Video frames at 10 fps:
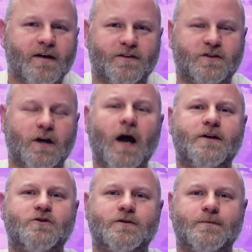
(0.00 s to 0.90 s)
The
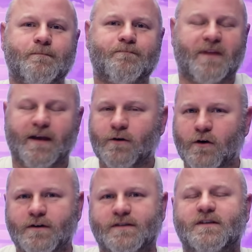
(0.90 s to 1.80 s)
judge, in
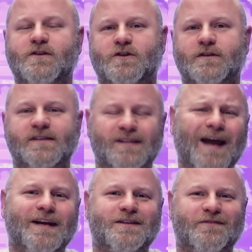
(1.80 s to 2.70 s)
her decision,
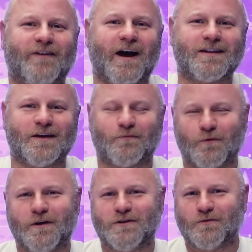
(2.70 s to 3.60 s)
cited the fact that
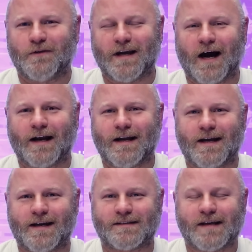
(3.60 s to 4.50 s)
Rudy Giuliani
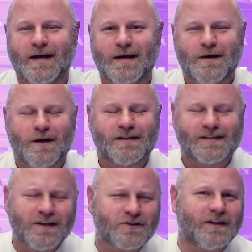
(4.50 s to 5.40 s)
has
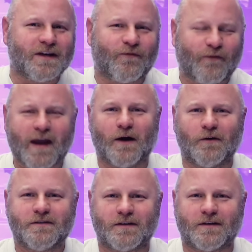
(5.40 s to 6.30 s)
essentially
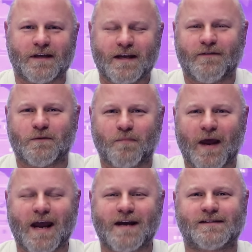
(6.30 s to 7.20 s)
failed to even
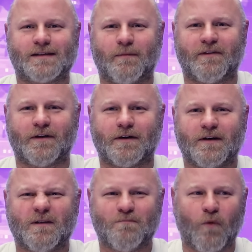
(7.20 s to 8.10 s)
pay some of the
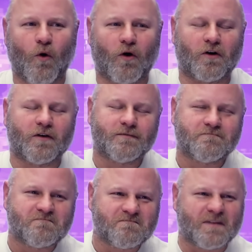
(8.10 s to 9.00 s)
more,
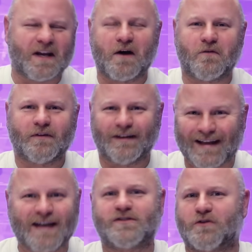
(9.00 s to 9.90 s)
you know,
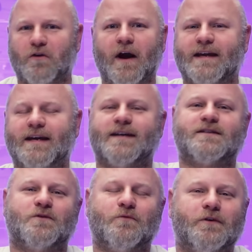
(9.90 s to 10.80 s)
lesser, I
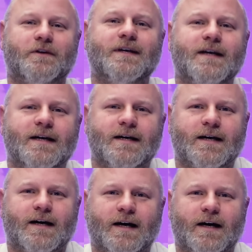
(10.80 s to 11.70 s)
guess you would,
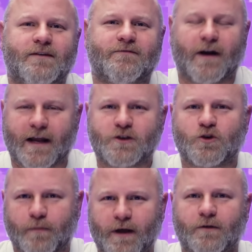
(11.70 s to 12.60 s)

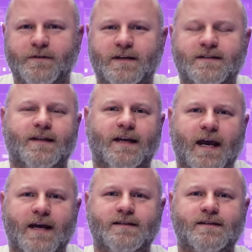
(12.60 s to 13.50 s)
financial penalties in the
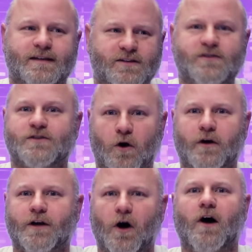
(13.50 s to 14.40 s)
case that
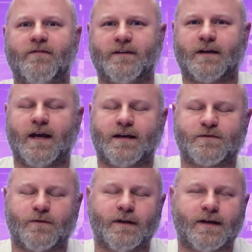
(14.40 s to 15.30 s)
started off the
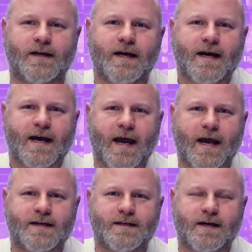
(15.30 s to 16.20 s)
case, really.
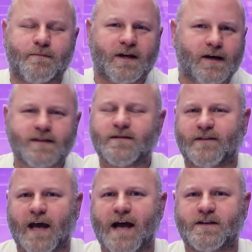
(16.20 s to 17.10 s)
And because of
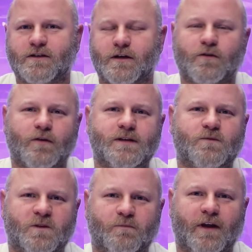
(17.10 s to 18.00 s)
that, she agrees
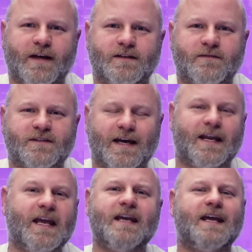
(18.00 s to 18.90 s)
with the plaintiffs that
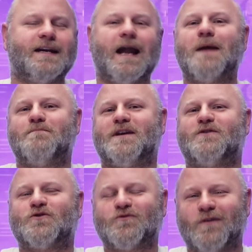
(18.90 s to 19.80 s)
he cannot be
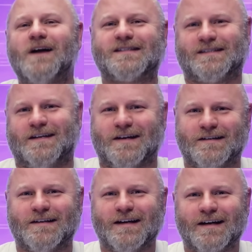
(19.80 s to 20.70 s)

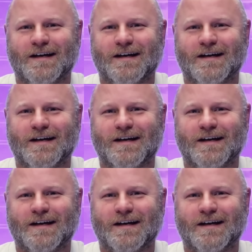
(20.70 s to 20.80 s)
trusted